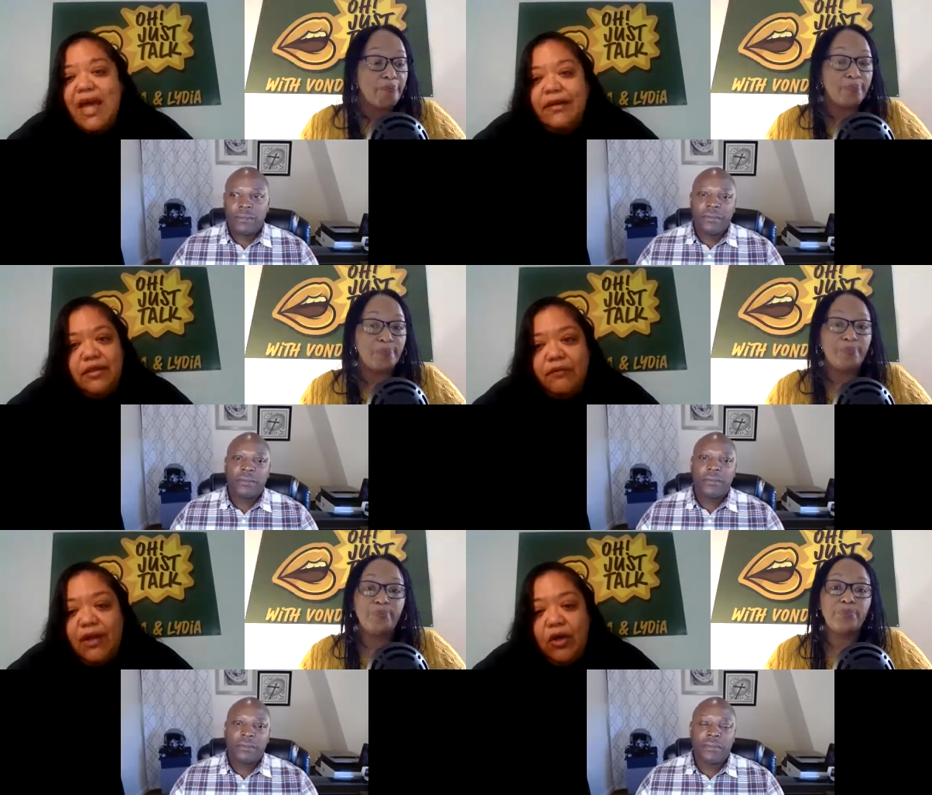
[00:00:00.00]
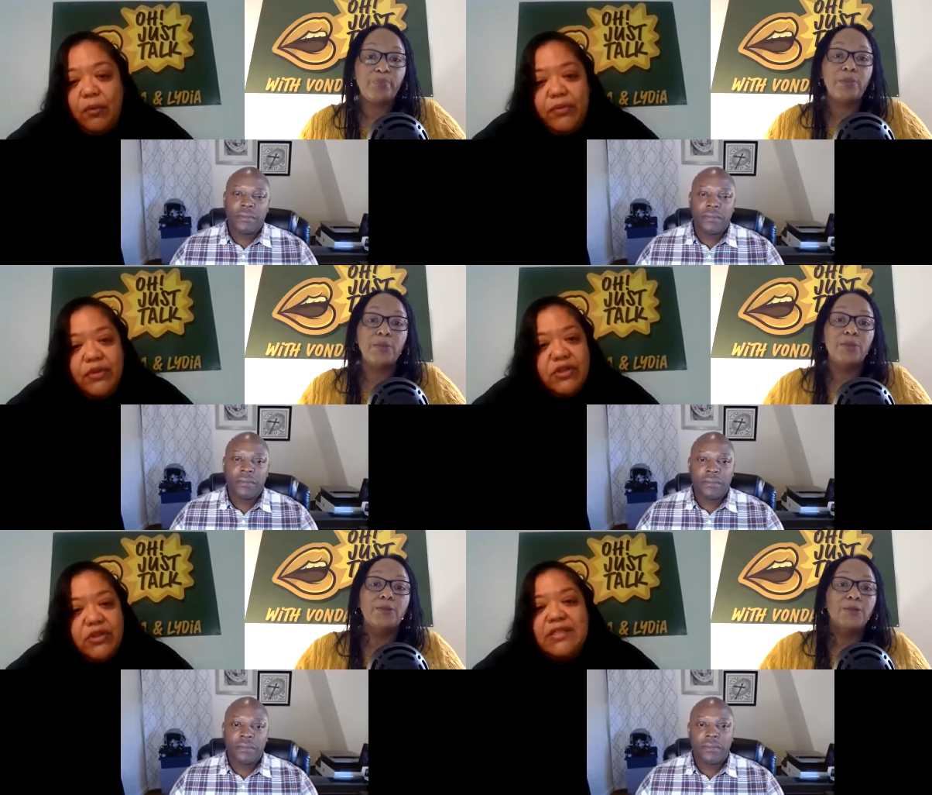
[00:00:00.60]
Speaker 1: enough help.
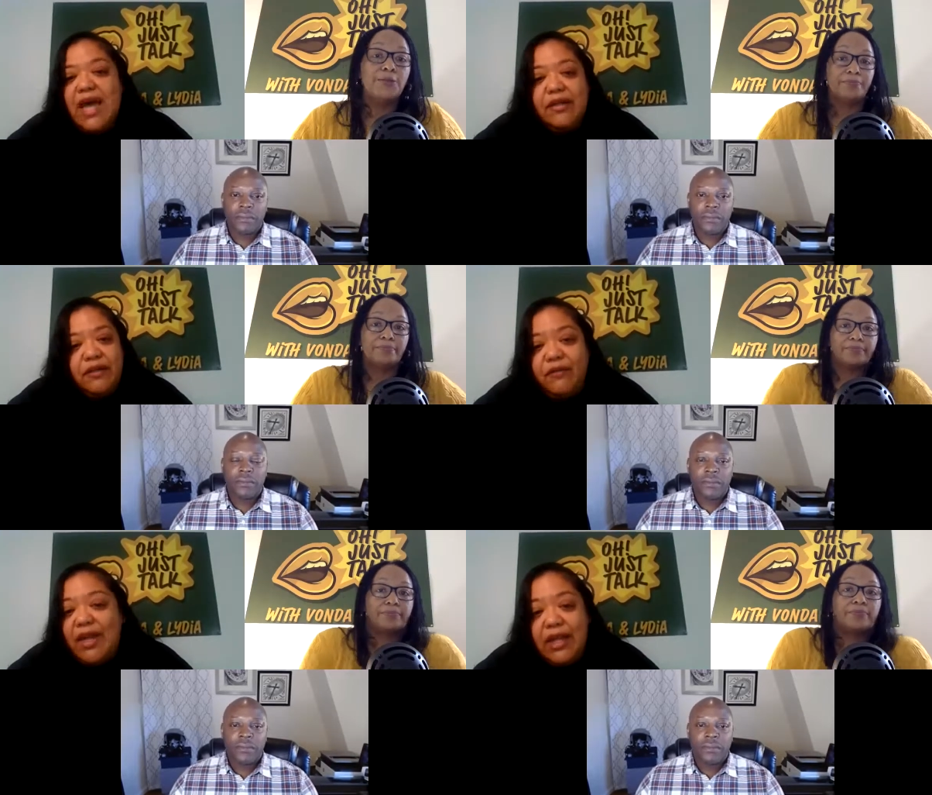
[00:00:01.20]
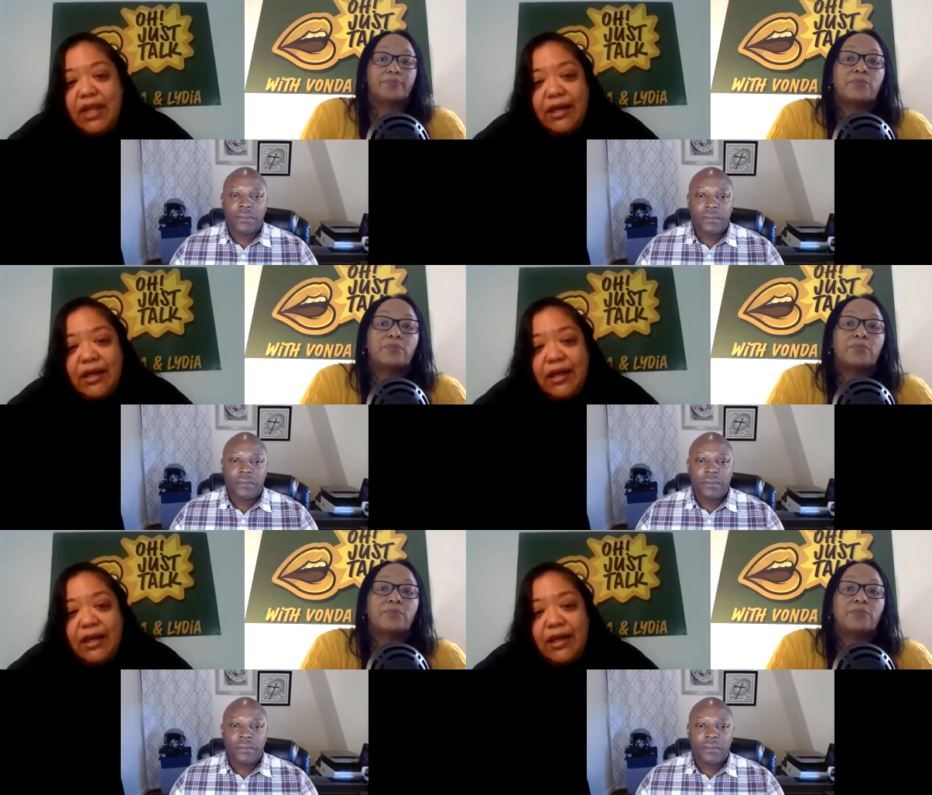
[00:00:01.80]
There's not enough aid